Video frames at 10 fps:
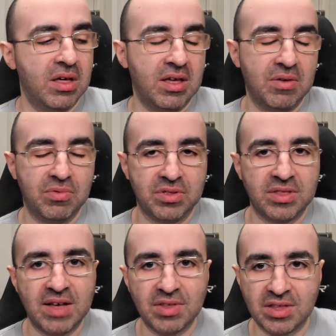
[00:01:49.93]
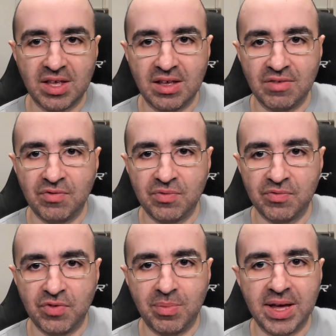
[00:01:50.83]
it was devastating
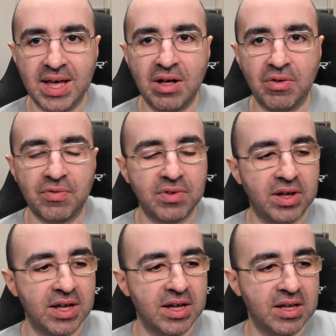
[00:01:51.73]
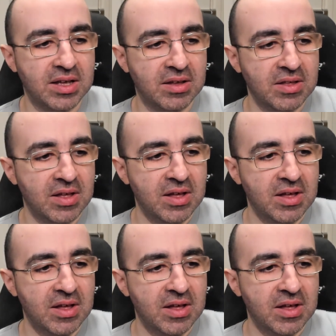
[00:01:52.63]
for my health. Like I